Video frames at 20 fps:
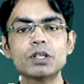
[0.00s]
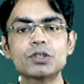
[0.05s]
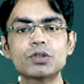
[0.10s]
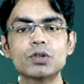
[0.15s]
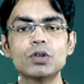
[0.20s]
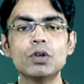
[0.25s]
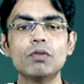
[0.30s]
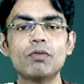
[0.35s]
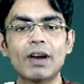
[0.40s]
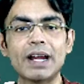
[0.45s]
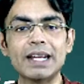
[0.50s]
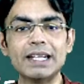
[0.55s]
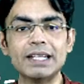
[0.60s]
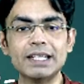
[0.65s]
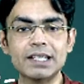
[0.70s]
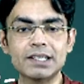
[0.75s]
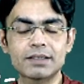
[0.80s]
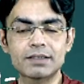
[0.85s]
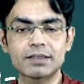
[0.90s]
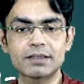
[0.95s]
so you'll find
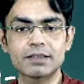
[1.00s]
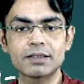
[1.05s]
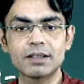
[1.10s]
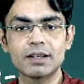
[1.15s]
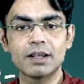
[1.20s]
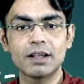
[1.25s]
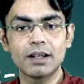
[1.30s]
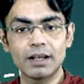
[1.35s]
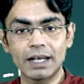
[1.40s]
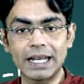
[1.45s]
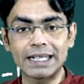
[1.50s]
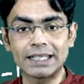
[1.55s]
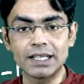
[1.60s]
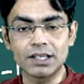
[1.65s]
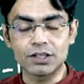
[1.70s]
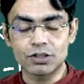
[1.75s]
this like this.